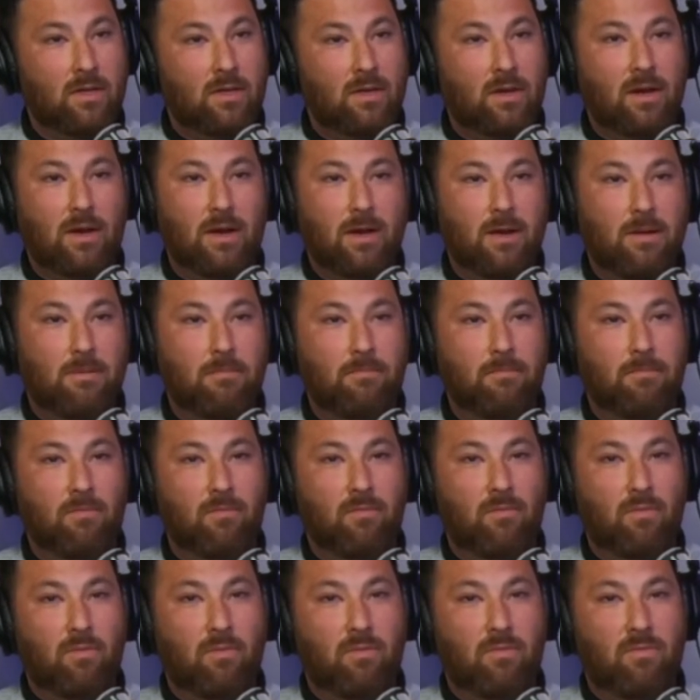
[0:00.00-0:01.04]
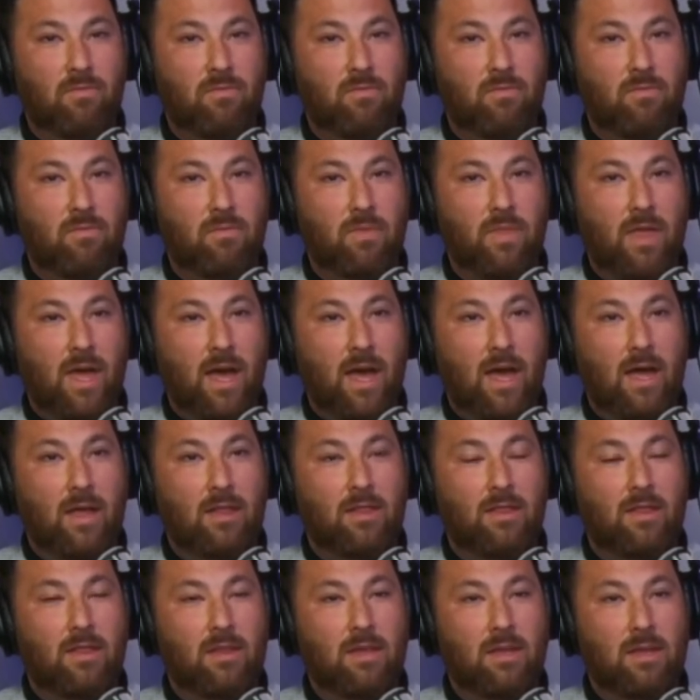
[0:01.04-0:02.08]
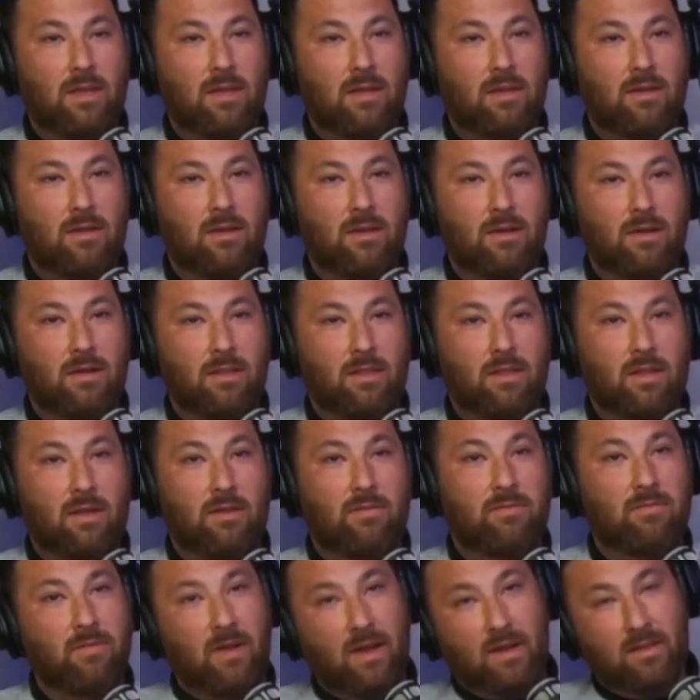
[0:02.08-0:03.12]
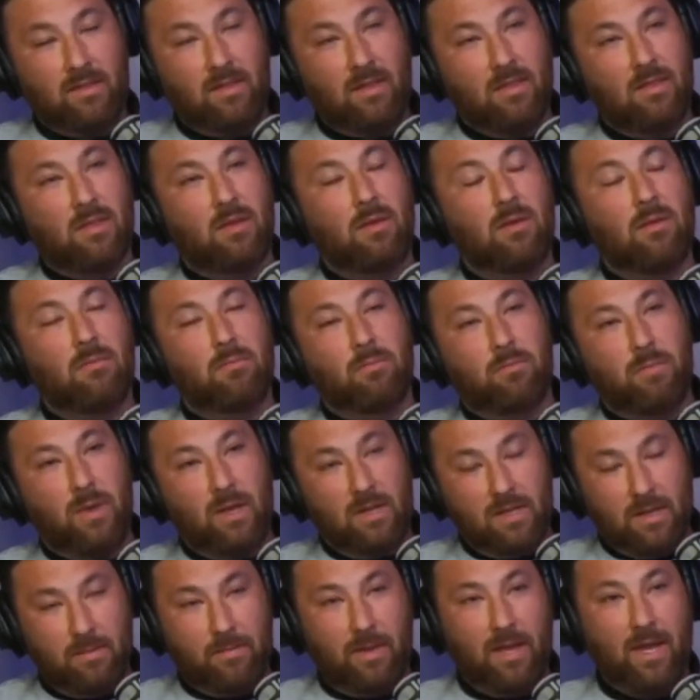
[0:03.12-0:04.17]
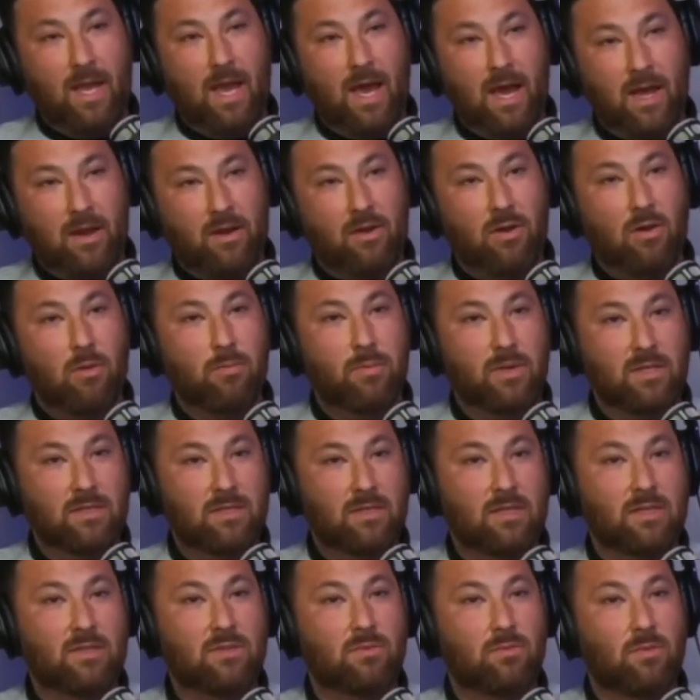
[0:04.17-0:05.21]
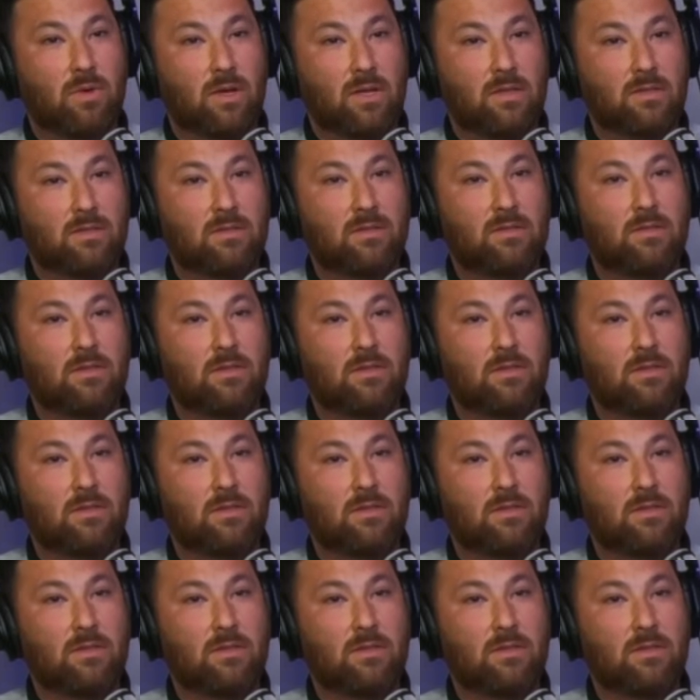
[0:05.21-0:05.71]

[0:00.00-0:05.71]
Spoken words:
that the effect that the pandemic had on our business was